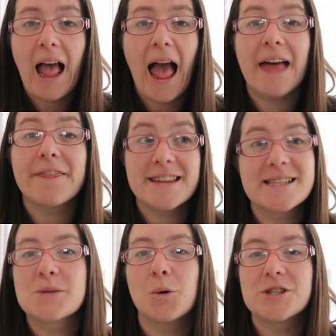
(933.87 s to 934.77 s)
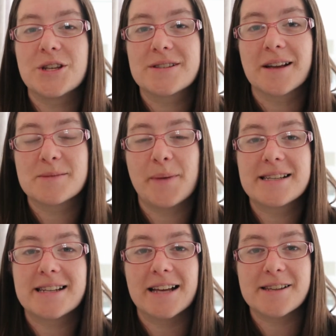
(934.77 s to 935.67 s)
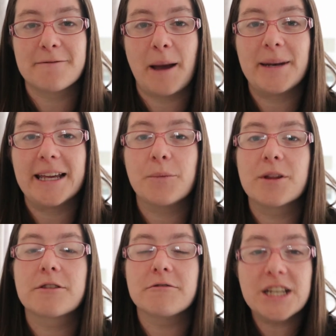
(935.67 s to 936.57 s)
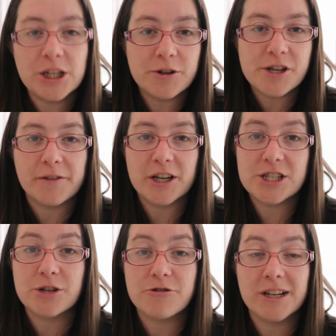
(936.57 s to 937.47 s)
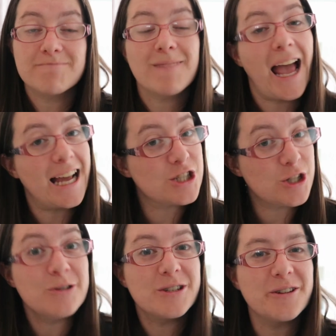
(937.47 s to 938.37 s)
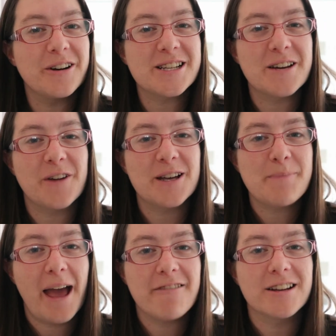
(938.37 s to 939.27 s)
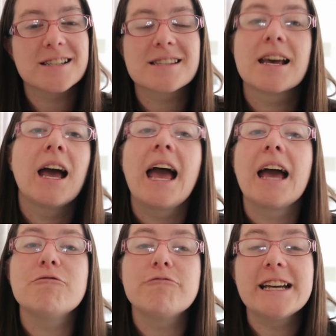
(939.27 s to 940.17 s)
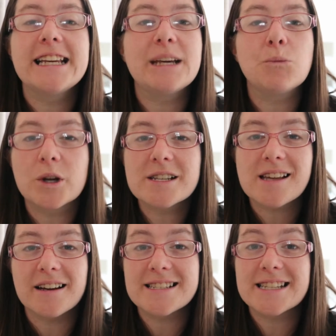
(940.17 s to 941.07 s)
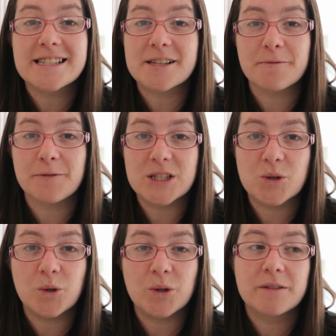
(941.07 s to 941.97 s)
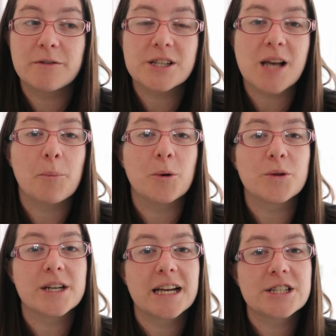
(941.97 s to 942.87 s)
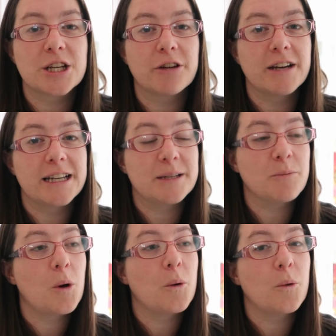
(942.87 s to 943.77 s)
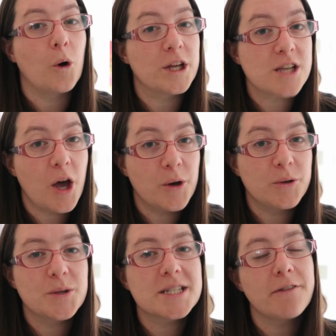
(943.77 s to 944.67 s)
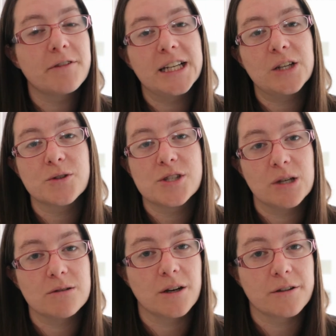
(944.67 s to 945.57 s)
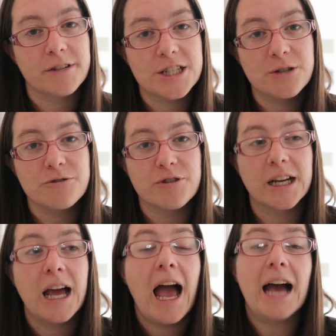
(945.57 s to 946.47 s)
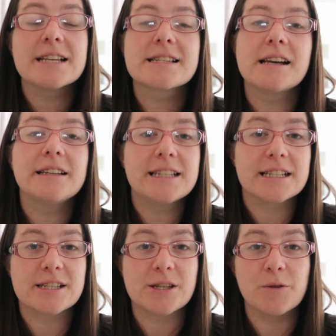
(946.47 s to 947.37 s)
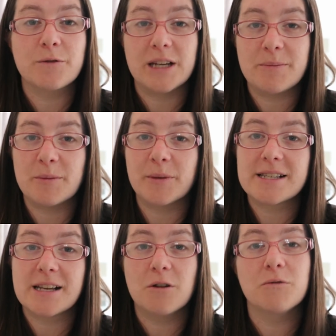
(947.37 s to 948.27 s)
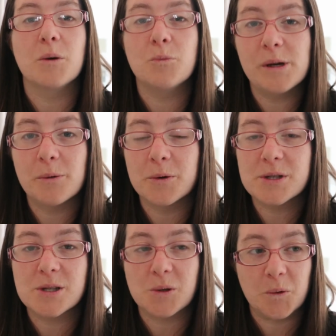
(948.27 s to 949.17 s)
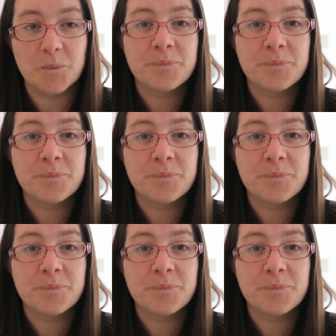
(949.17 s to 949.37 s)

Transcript: And this is what suits us best as a family with three neurodiverse children and two neurodiverse parents. Really, one size just doesn't fit all. For example, the national curriculum on its own would definitely not suit our three children, and it certainly didn't suit Philip and myself when we were at school.